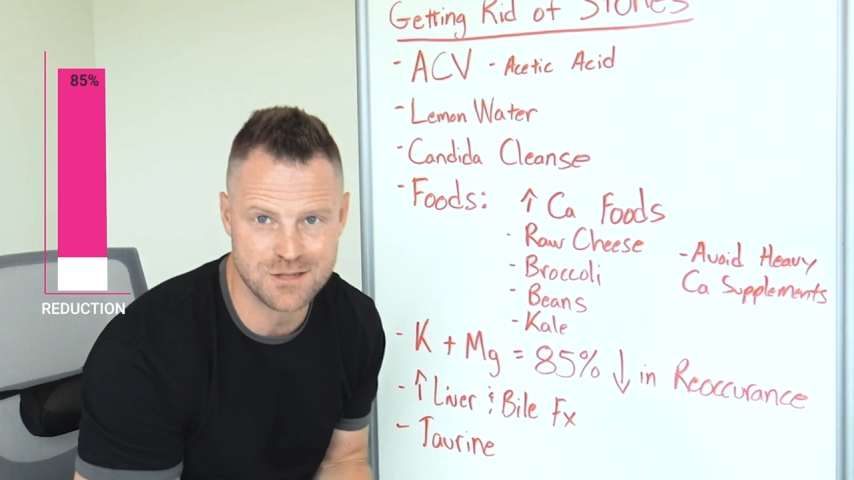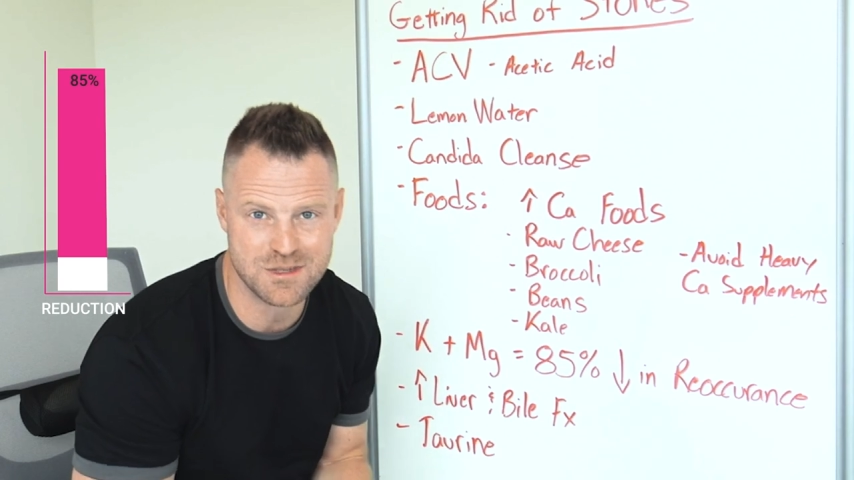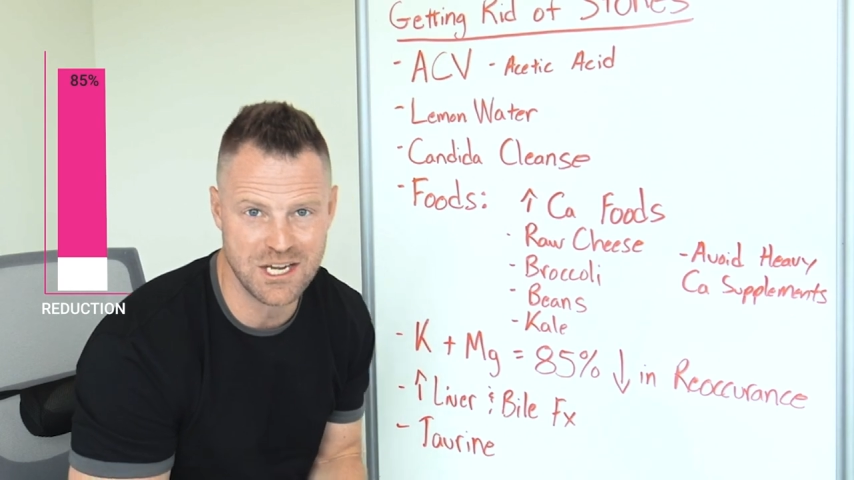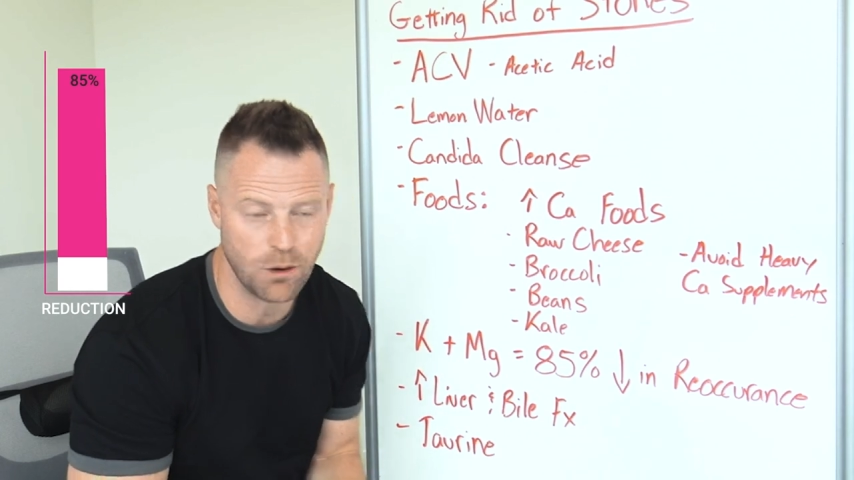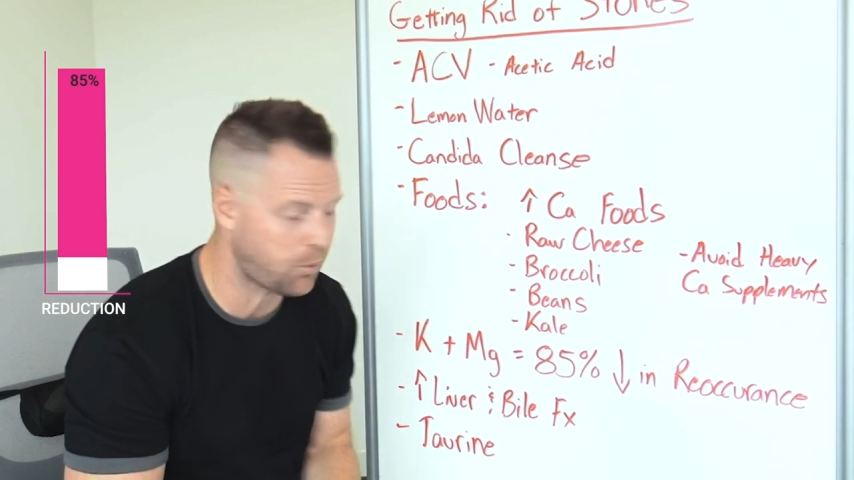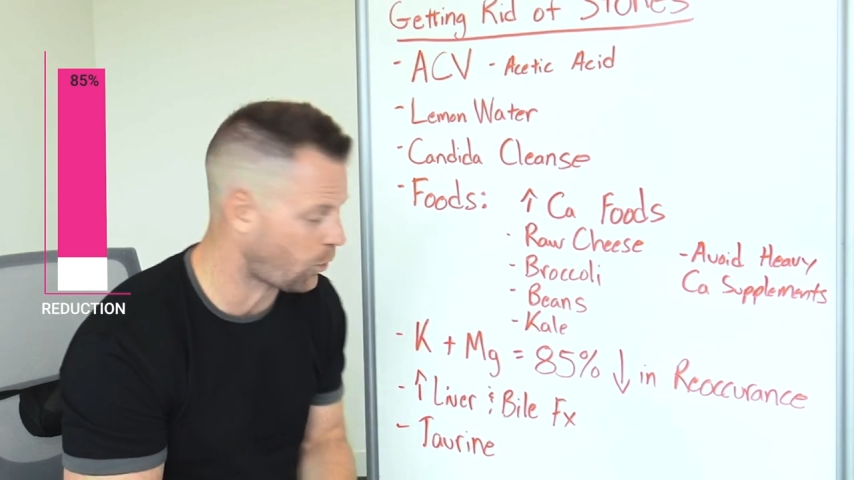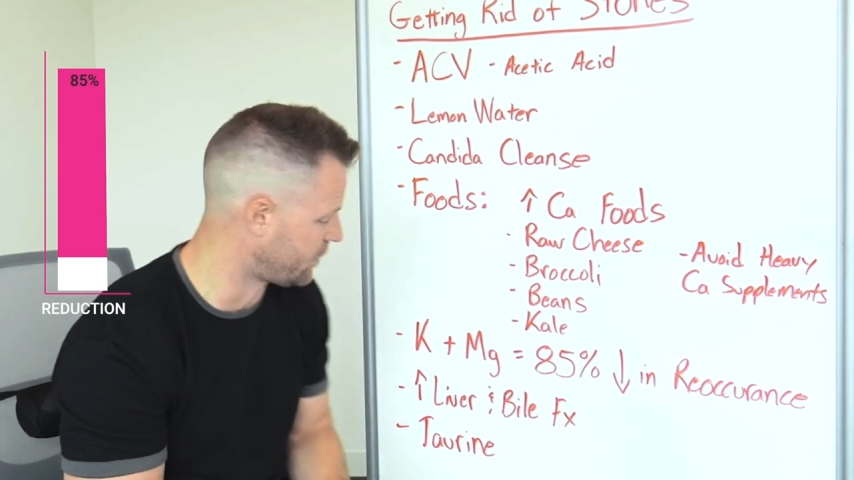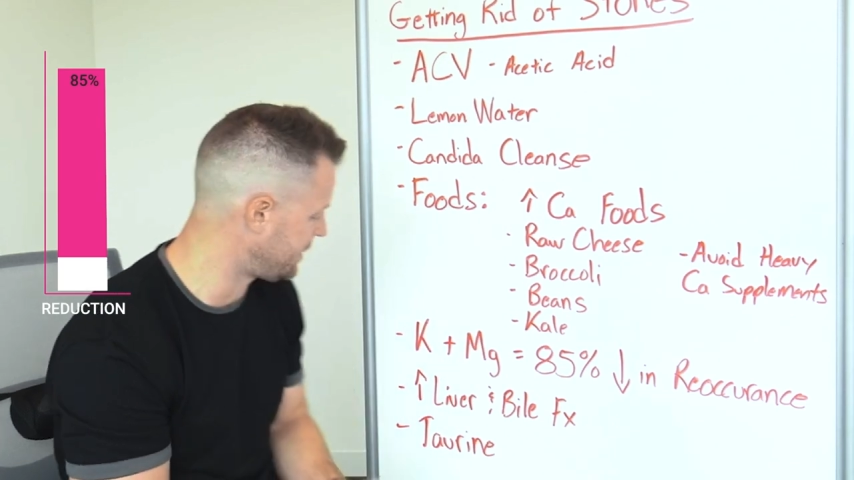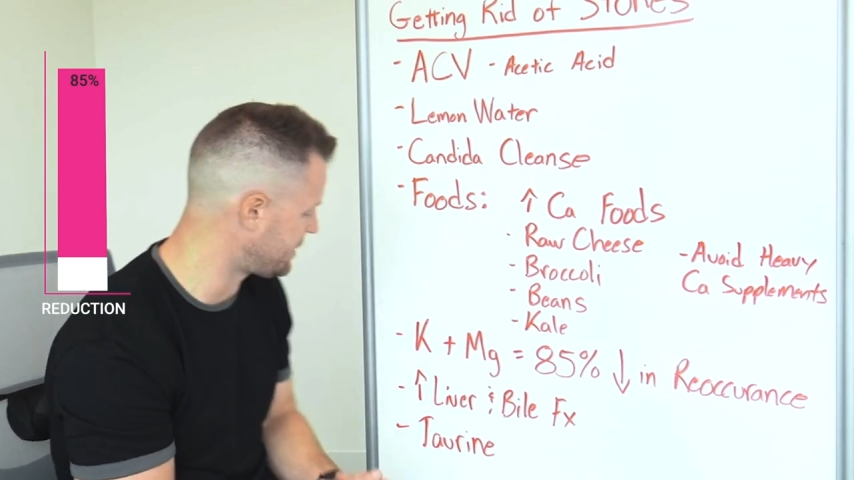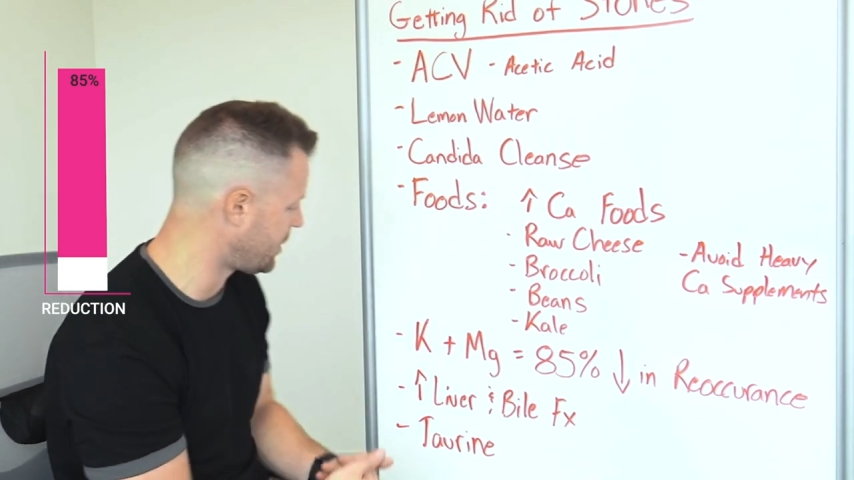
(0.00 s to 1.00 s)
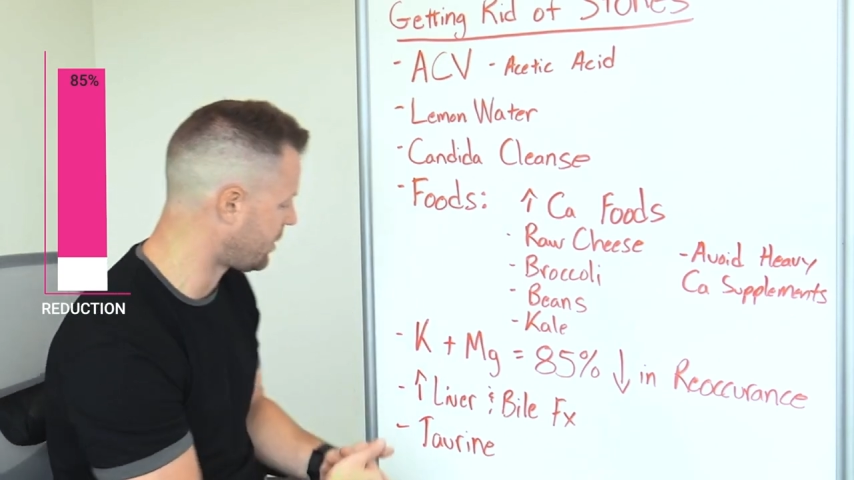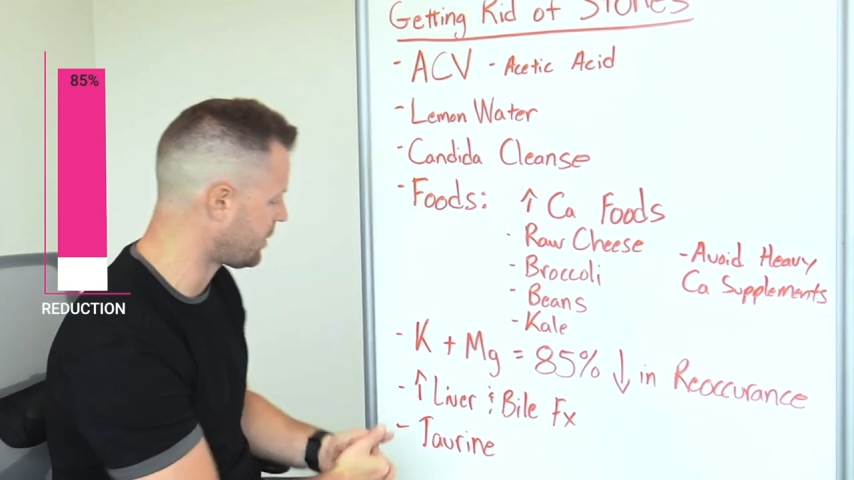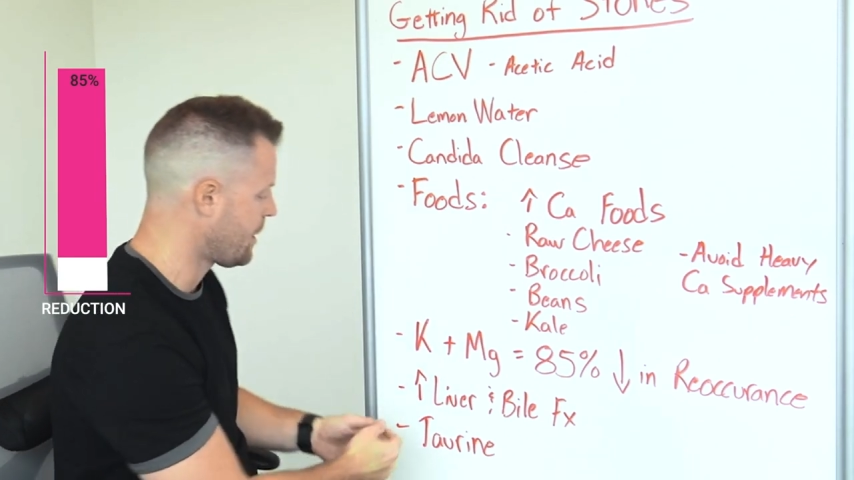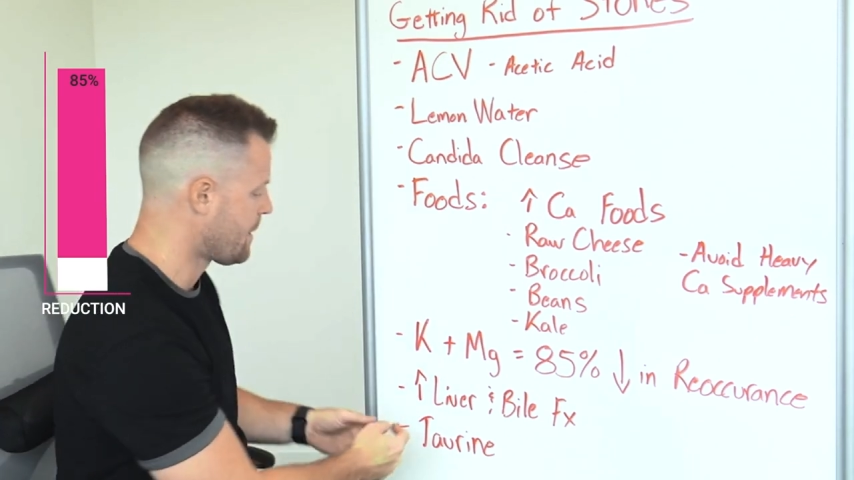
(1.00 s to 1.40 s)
You see how important that they are?